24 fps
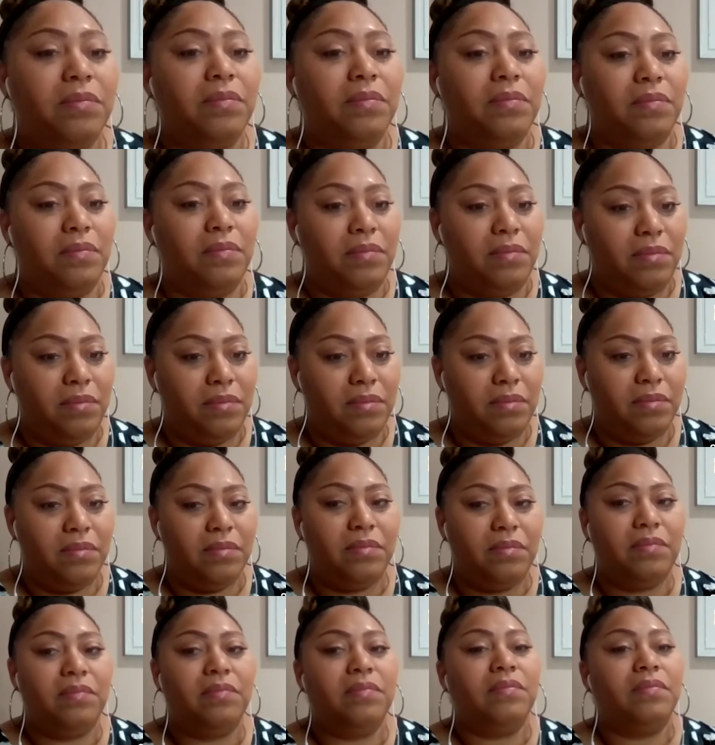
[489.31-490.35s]
Mm-hmm. I've had mm-hmm. to
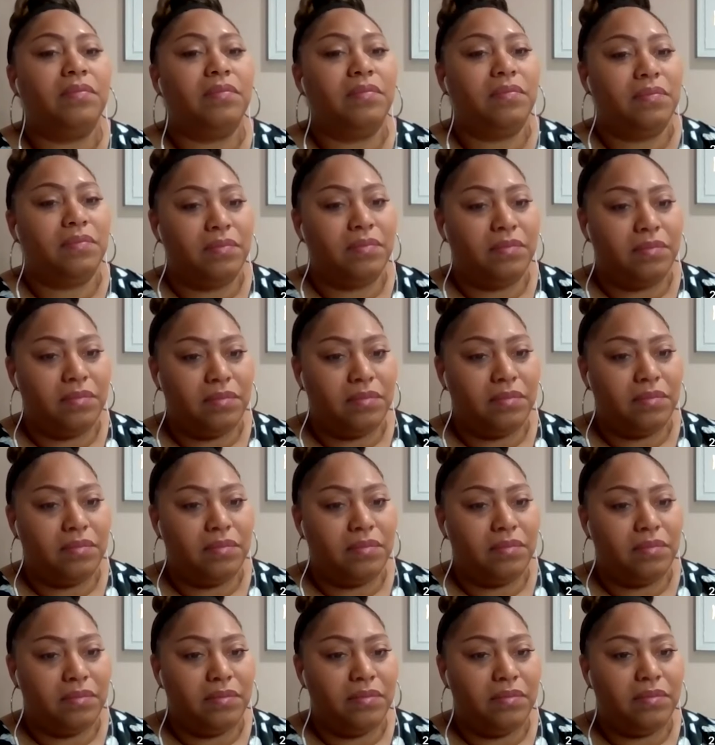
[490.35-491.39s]
learn how to grow
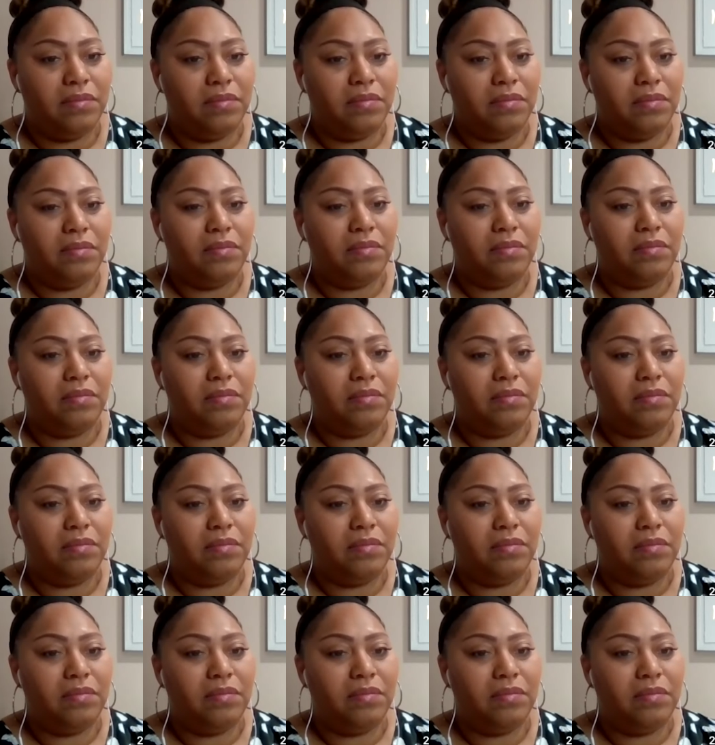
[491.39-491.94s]
while